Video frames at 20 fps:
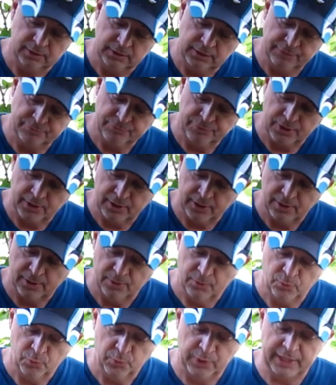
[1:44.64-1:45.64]
Lift the
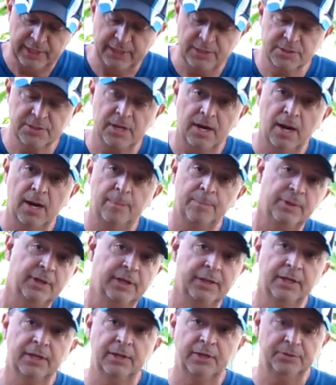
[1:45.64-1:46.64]
wings up
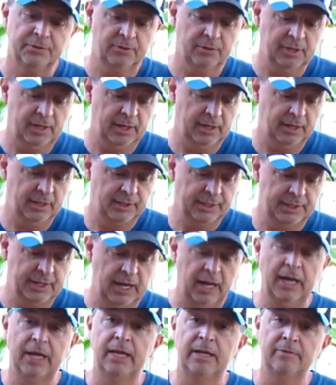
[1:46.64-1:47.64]
and get under there, and
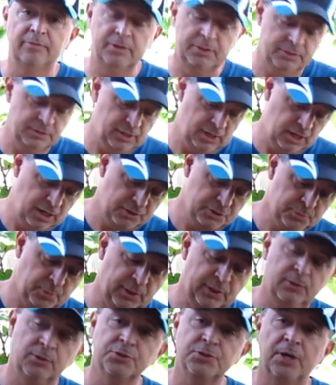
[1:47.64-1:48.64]
I even
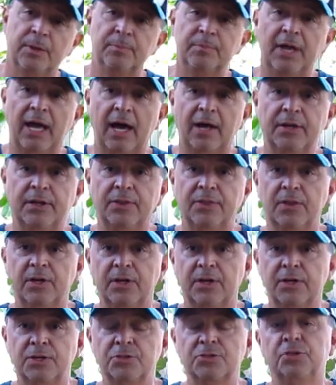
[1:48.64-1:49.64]
sprinkle some down in
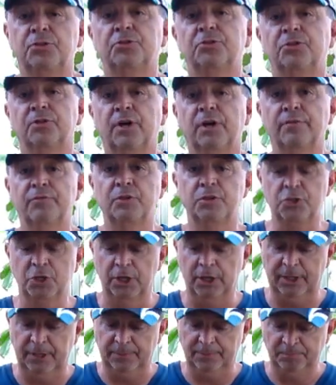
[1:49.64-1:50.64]
the center of the
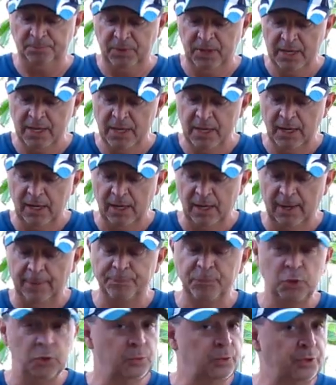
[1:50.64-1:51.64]
chicken.
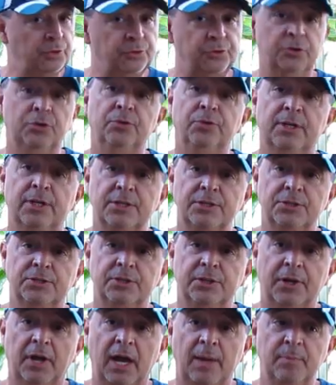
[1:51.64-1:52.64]
You can do this
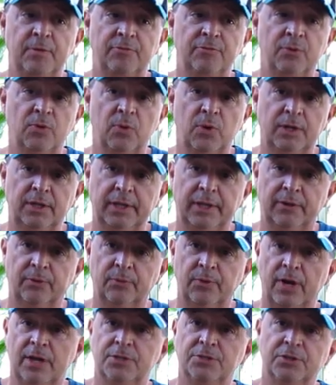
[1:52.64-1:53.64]
the night before and let it
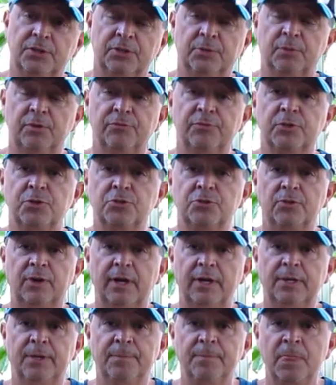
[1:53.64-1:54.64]
rest in the
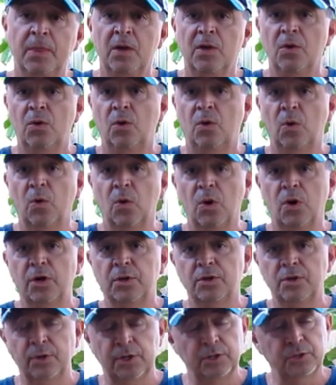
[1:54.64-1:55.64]
refrigerator,
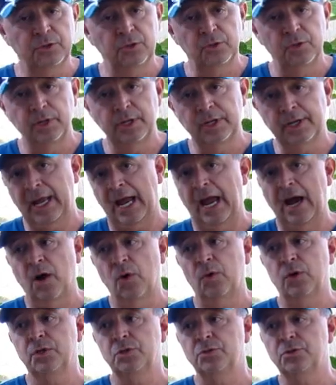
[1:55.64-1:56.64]
or you can do it an
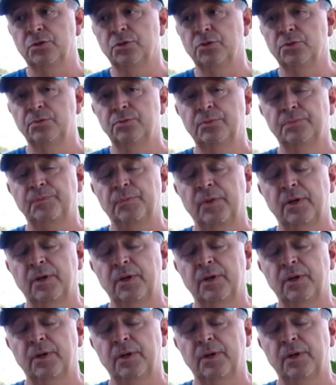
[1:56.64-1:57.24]
hour or two